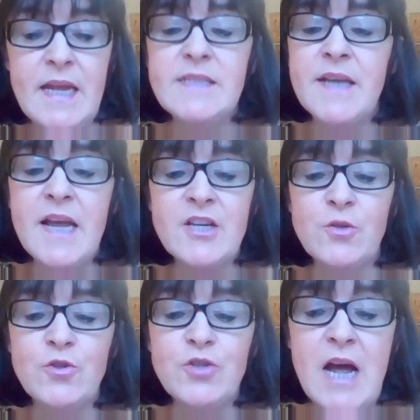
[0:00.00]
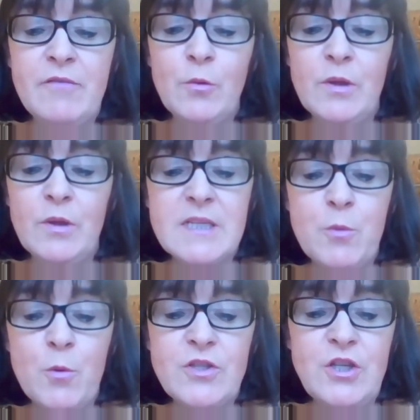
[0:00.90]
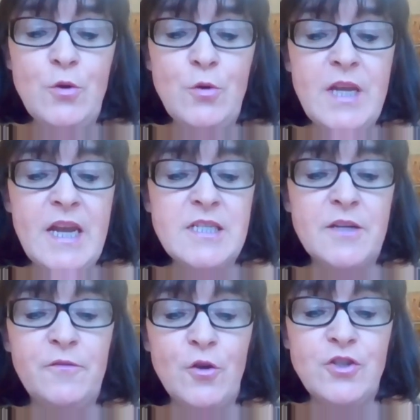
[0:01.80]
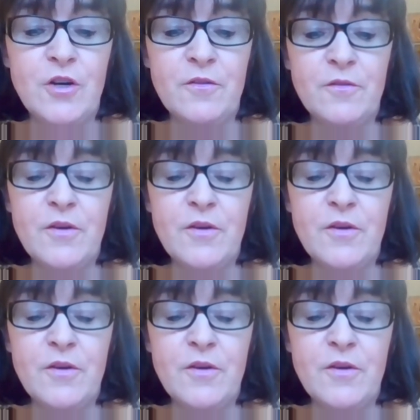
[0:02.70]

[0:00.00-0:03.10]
International travel will expose the UK to future